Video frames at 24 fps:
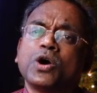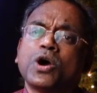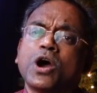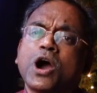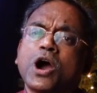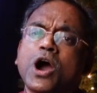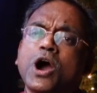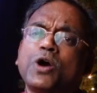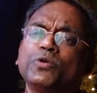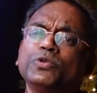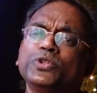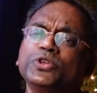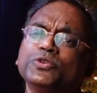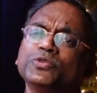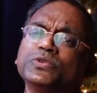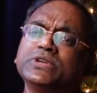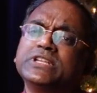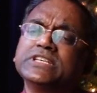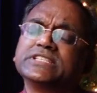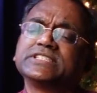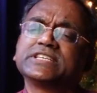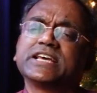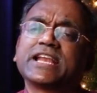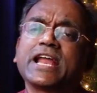how do you
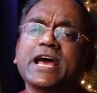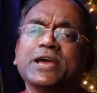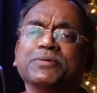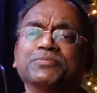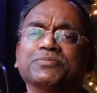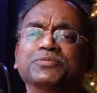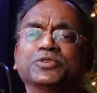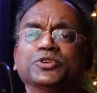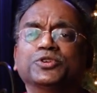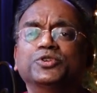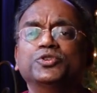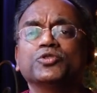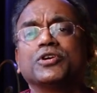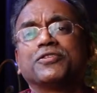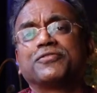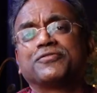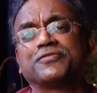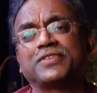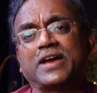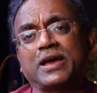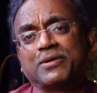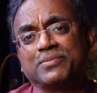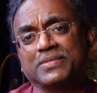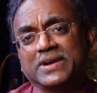describe your
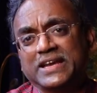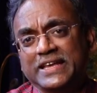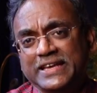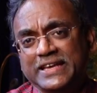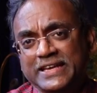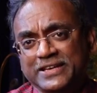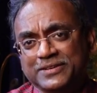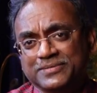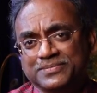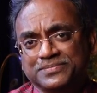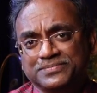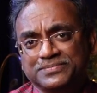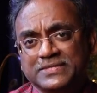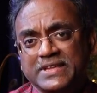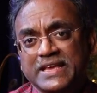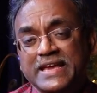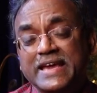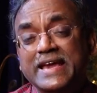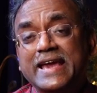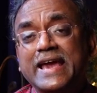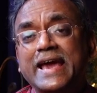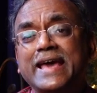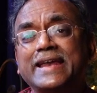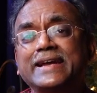family,
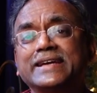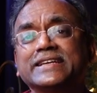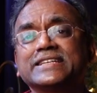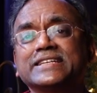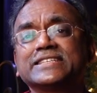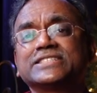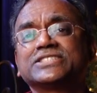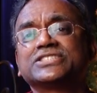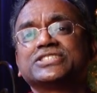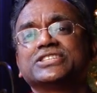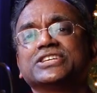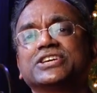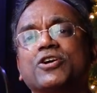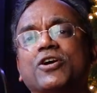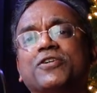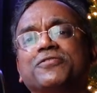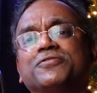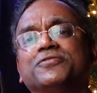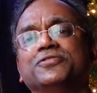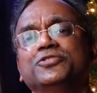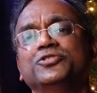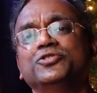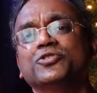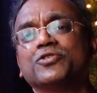characteristic of
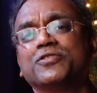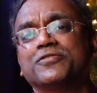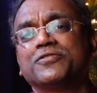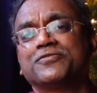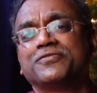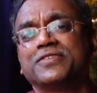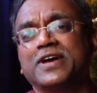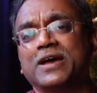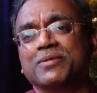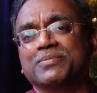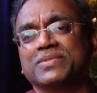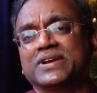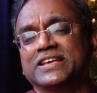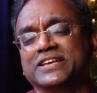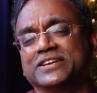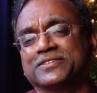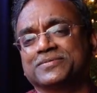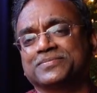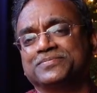your family?